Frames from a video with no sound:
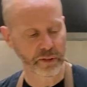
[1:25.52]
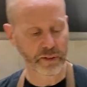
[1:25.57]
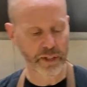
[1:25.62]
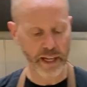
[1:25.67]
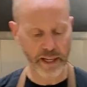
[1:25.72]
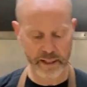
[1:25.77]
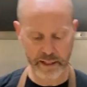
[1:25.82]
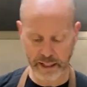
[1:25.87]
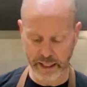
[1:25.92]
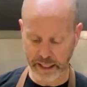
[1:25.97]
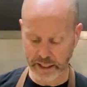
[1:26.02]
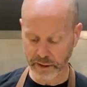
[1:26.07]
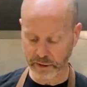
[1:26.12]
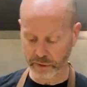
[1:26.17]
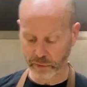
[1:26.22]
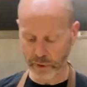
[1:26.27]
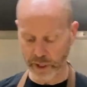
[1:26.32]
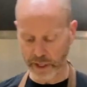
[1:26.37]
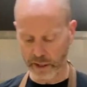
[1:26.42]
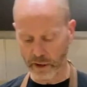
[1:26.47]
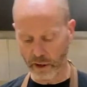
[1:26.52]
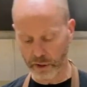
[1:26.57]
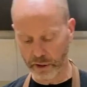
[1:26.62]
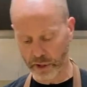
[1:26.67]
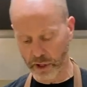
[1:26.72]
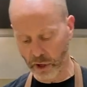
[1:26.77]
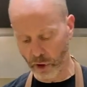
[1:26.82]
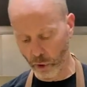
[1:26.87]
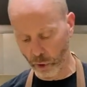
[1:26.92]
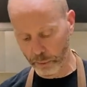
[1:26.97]
technique is what I call the
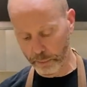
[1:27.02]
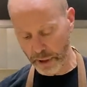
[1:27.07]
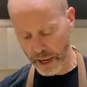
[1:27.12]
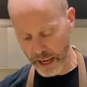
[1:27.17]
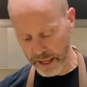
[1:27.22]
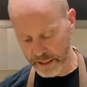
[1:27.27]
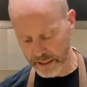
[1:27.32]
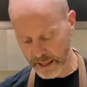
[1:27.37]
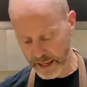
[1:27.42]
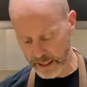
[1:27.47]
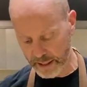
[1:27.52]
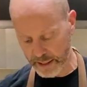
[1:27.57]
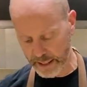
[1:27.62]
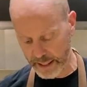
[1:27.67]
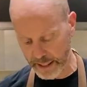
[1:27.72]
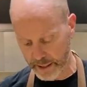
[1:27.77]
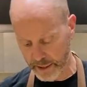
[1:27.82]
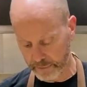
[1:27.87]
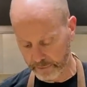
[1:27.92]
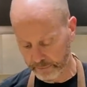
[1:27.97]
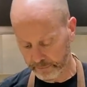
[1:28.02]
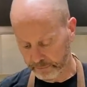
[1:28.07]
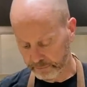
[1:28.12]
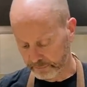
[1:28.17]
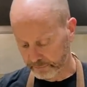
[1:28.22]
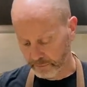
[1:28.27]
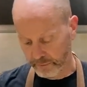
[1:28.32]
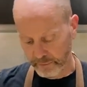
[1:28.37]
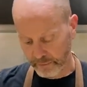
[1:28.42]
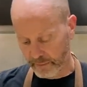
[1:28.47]
cold pot technique,
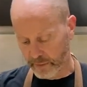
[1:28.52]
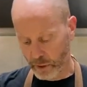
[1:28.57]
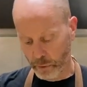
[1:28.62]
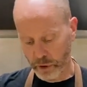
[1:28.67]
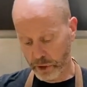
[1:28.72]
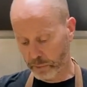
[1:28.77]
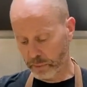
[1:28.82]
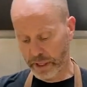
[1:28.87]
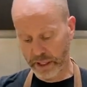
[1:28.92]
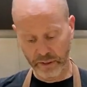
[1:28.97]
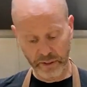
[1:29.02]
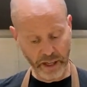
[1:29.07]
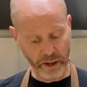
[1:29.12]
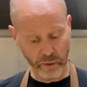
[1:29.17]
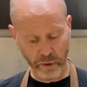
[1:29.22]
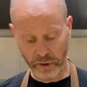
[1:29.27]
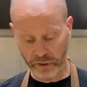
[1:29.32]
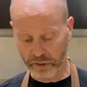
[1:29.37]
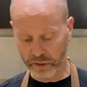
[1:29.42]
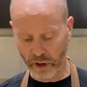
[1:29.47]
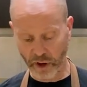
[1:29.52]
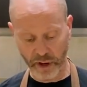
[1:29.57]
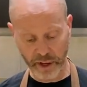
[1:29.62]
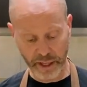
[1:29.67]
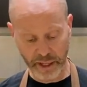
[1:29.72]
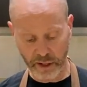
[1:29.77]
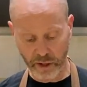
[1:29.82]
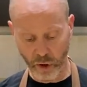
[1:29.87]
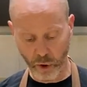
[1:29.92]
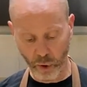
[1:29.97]
which means that we're starting
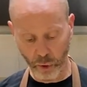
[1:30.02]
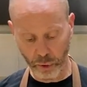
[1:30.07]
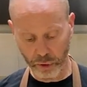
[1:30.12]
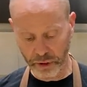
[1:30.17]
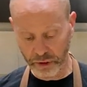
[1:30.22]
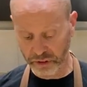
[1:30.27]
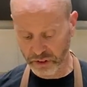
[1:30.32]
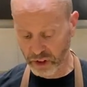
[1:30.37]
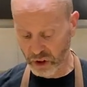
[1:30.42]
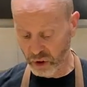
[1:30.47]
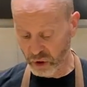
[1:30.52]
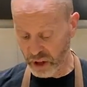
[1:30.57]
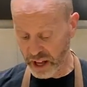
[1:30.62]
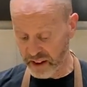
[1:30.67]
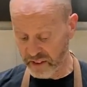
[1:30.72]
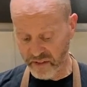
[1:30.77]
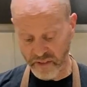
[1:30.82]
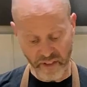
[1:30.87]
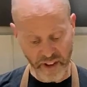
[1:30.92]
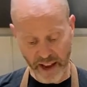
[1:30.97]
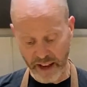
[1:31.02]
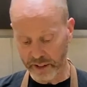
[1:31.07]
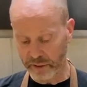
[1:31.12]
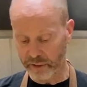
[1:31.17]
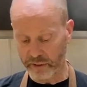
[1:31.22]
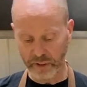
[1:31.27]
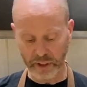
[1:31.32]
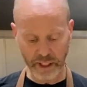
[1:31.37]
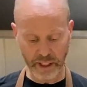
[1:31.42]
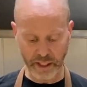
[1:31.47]
it cold. There's no like
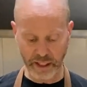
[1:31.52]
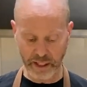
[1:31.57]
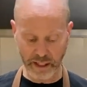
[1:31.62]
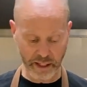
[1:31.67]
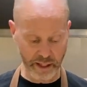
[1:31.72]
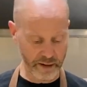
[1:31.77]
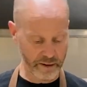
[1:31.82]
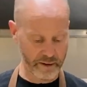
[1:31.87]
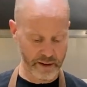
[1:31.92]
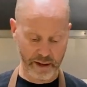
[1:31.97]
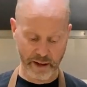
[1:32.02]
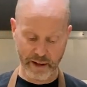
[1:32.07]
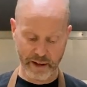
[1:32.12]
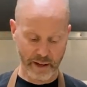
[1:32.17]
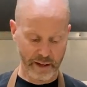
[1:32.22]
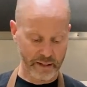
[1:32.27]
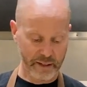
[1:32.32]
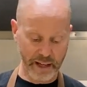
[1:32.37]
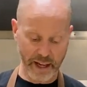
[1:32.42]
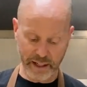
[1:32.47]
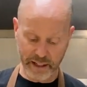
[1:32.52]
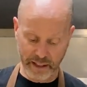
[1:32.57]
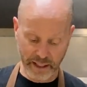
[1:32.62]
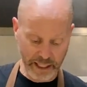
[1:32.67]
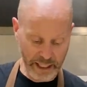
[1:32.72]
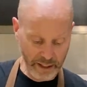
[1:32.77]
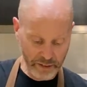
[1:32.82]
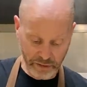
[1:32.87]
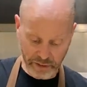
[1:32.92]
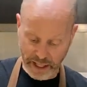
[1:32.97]
fancy
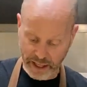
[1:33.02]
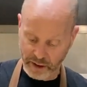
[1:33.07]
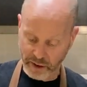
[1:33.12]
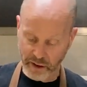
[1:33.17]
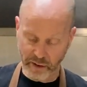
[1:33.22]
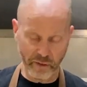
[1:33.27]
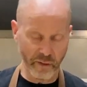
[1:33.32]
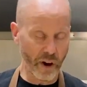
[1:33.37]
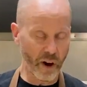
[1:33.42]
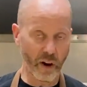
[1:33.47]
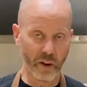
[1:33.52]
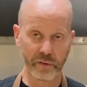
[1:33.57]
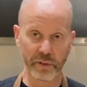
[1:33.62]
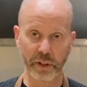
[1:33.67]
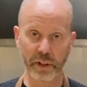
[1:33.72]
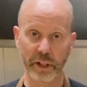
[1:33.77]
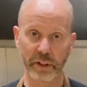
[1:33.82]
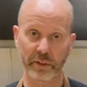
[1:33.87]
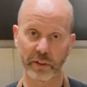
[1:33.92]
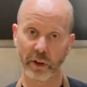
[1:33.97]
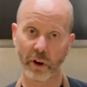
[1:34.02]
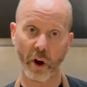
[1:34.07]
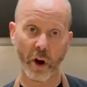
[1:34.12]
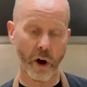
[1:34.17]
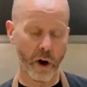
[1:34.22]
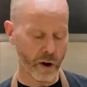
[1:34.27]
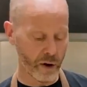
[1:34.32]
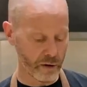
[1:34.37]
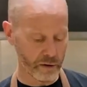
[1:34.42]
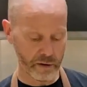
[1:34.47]
techniques that are involved in this at
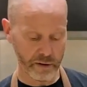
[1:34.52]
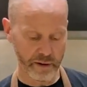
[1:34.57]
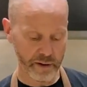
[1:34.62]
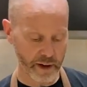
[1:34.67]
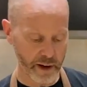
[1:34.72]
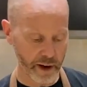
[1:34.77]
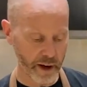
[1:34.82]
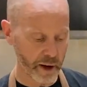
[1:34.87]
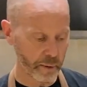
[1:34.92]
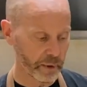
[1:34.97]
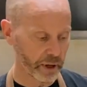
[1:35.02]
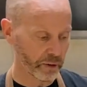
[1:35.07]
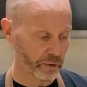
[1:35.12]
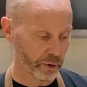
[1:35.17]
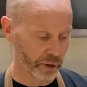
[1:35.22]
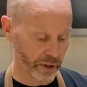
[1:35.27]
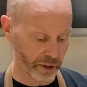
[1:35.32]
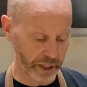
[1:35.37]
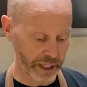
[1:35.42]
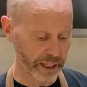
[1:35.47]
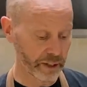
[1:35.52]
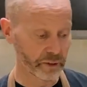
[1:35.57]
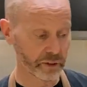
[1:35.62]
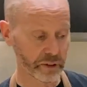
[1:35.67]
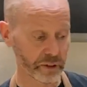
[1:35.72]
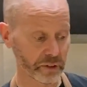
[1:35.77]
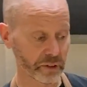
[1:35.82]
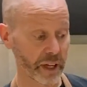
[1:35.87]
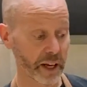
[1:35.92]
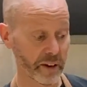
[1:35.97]
all. It really is
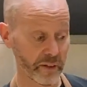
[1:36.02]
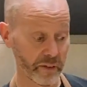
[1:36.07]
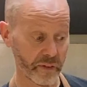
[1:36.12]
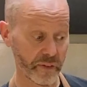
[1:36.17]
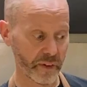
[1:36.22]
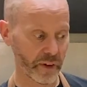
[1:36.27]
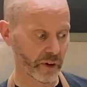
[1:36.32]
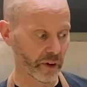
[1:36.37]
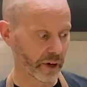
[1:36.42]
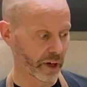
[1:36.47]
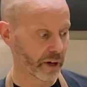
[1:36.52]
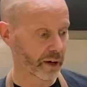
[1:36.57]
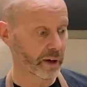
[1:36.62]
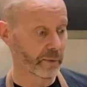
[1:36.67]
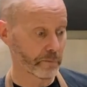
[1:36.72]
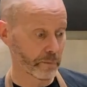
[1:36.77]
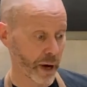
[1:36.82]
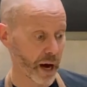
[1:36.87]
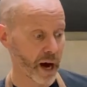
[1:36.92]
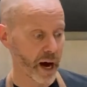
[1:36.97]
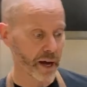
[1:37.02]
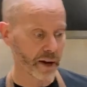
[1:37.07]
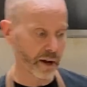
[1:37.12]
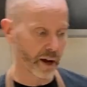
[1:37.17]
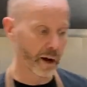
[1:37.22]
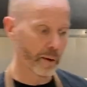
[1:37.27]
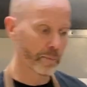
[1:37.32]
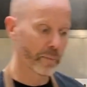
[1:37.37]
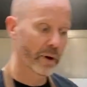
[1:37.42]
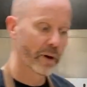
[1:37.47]
just like filling a pot
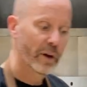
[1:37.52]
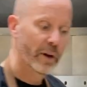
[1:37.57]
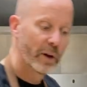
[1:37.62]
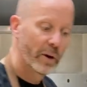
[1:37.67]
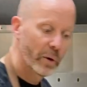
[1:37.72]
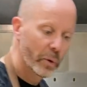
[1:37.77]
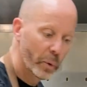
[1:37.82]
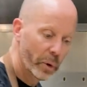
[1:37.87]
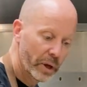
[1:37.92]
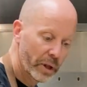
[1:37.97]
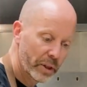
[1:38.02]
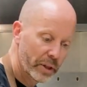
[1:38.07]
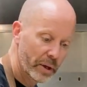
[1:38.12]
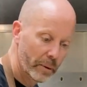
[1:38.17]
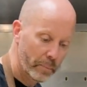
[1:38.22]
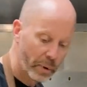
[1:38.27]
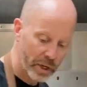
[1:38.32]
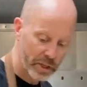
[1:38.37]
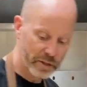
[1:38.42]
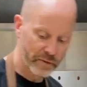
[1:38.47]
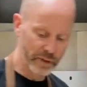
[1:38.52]
up with a bunch of